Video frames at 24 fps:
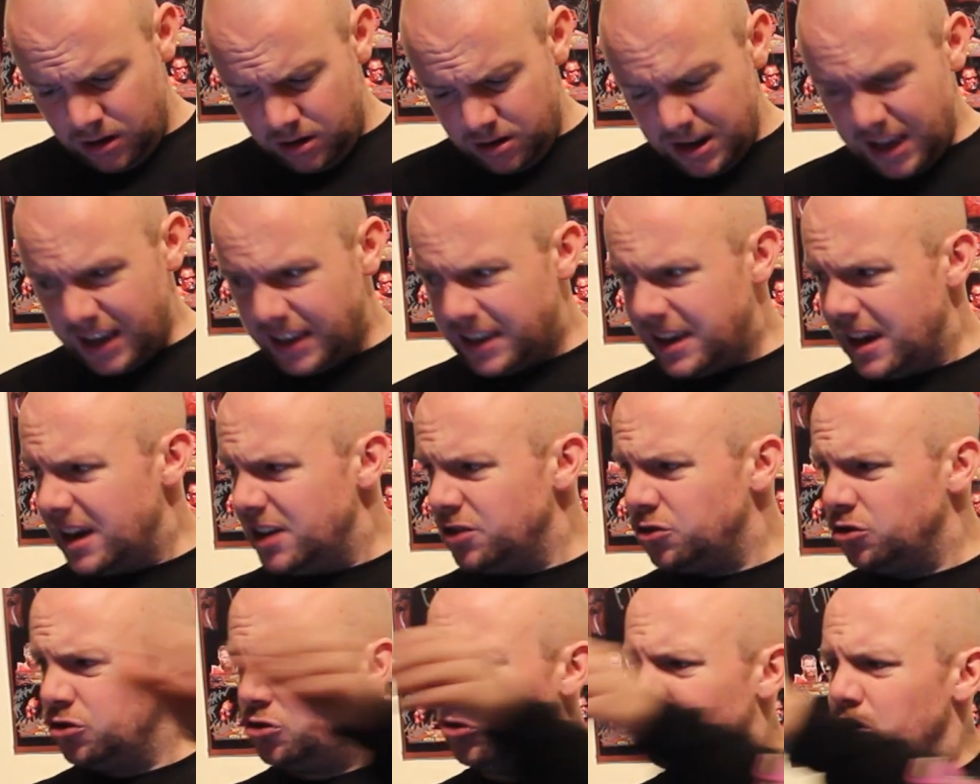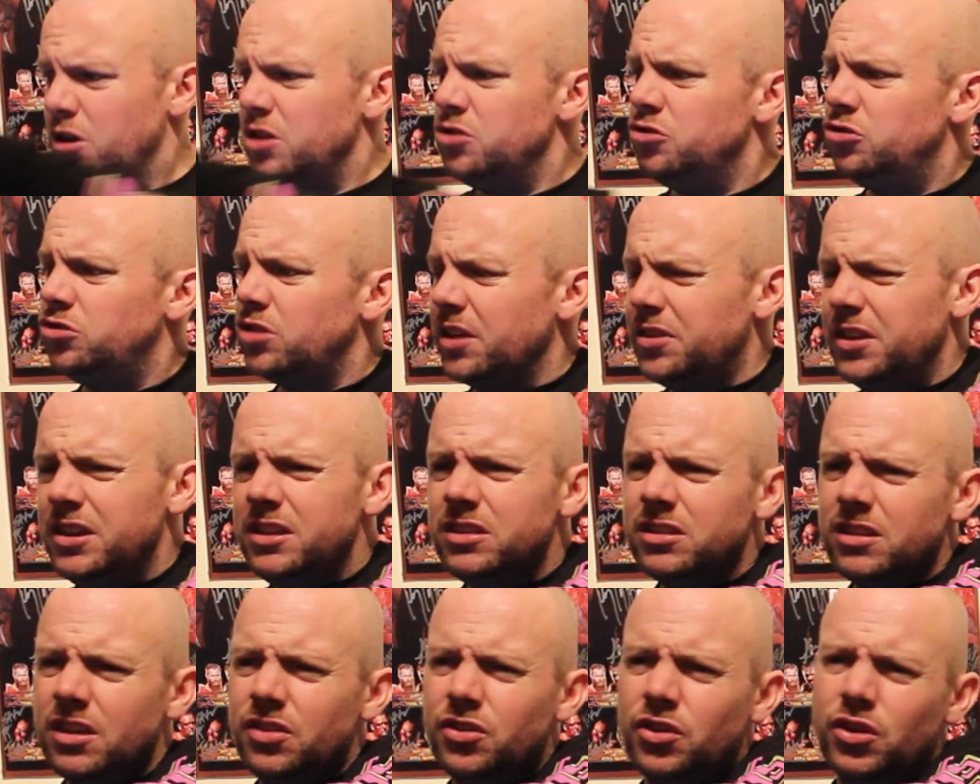Nick Gage, it's strange, I
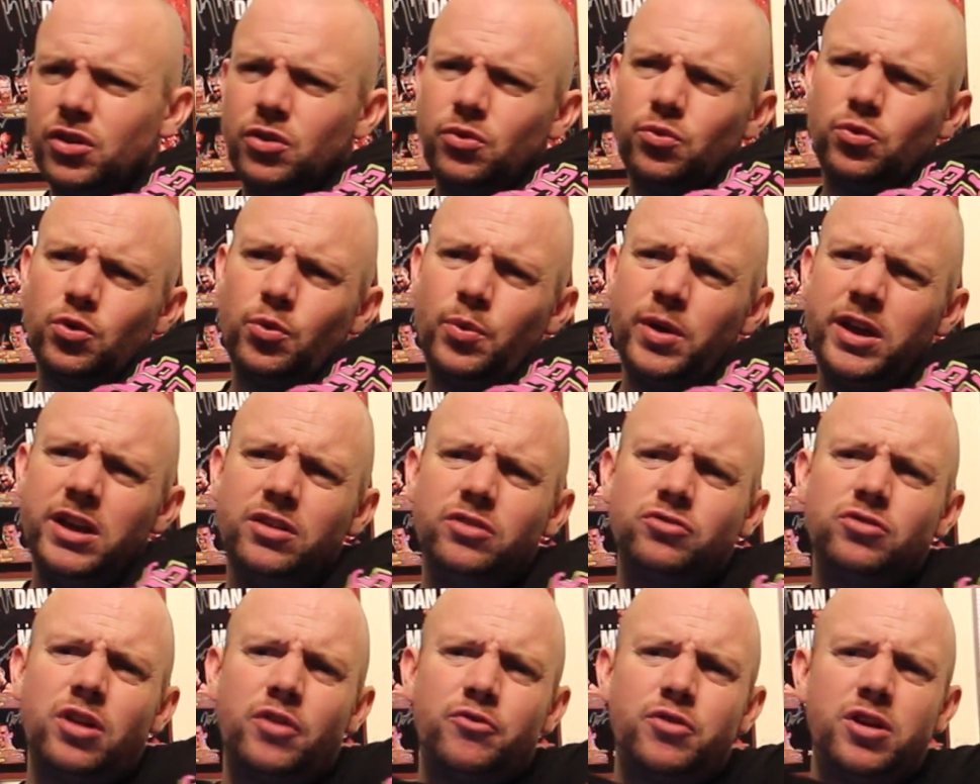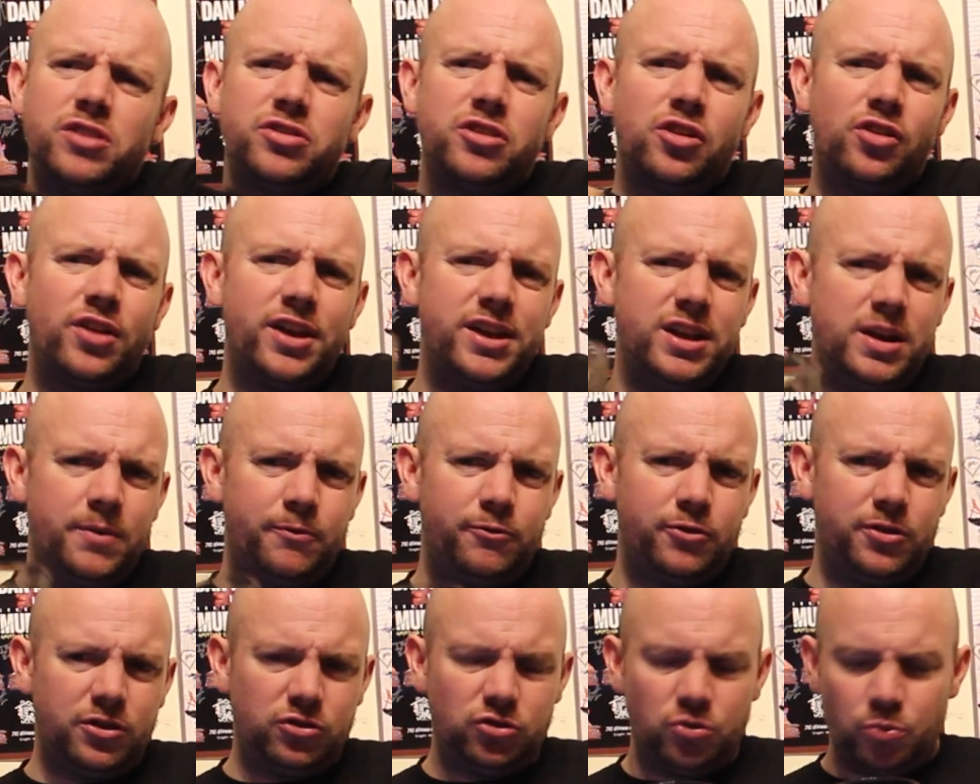think the way I read the lineup
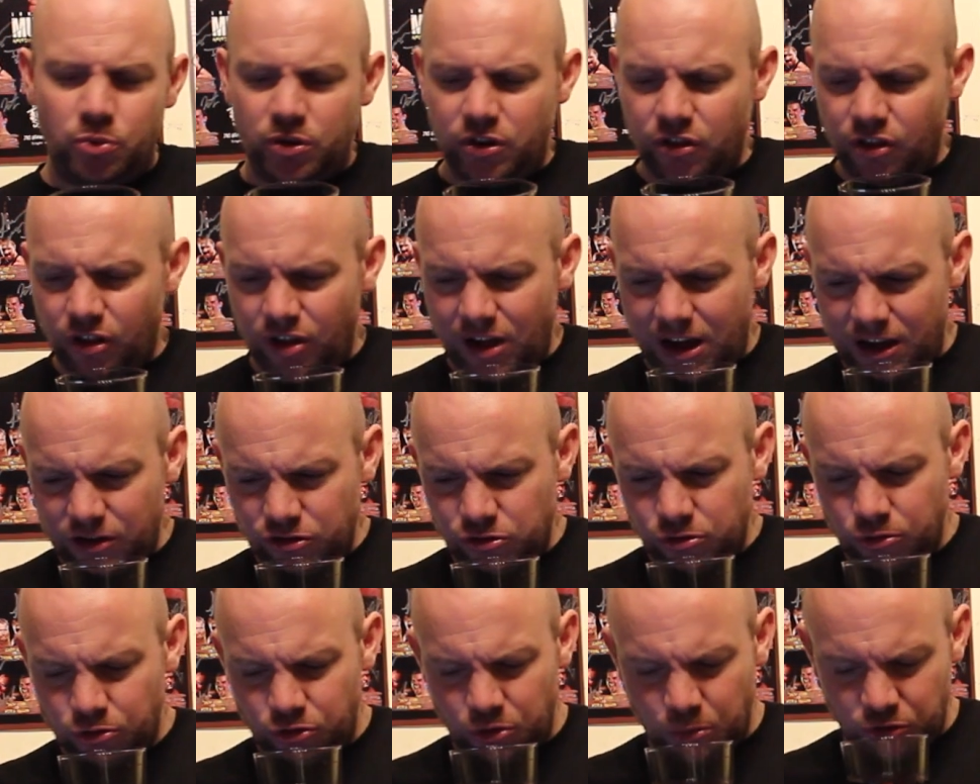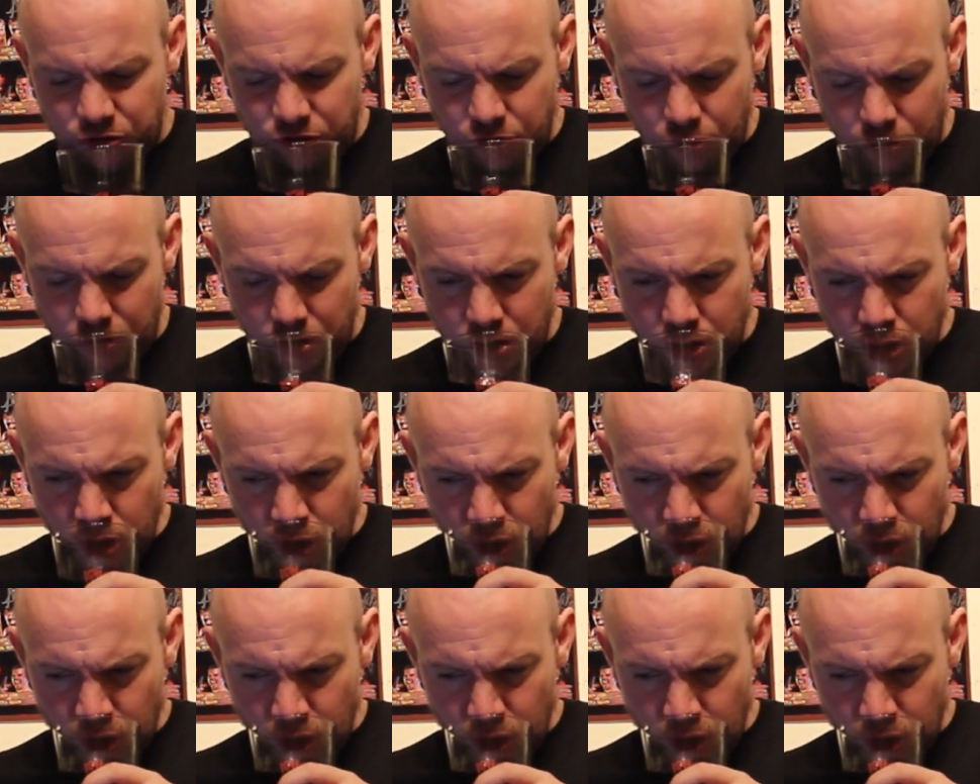for this in one of the last shows I was doing